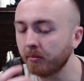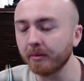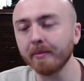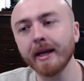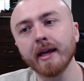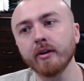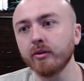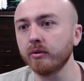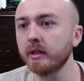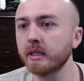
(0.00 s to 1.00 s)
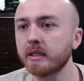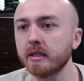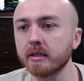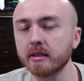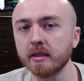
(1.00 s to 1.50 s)
Man, dude, this
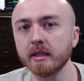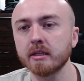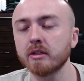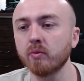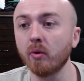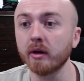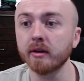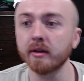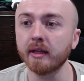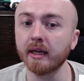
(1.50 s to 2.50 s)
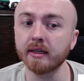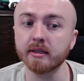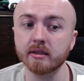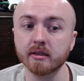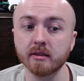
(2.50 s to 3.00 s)
is one that
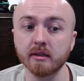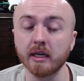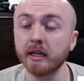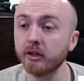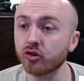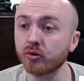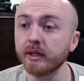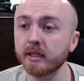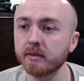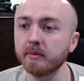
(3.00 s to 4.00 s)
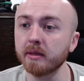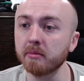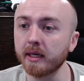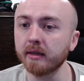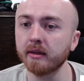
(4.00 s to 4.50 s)
it intrigues me,
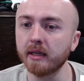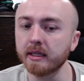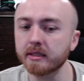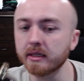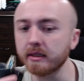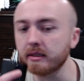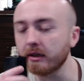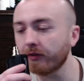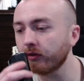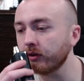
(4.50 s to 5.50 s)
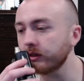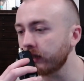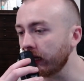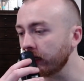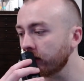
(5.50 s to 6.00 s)
man. It's a different
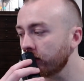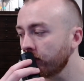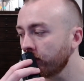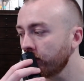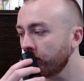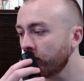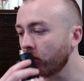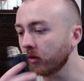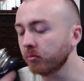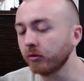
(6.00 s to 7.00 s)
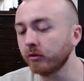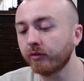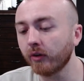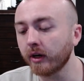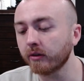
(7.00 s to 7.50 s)
take on a blue
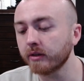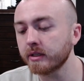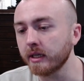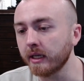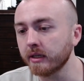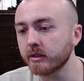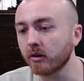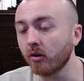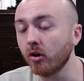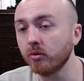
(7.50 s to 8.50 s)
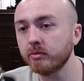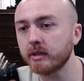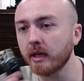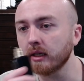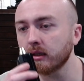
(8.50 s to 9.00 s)
fragrance. It is their own
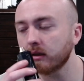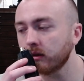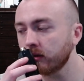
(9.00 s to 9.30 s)
take.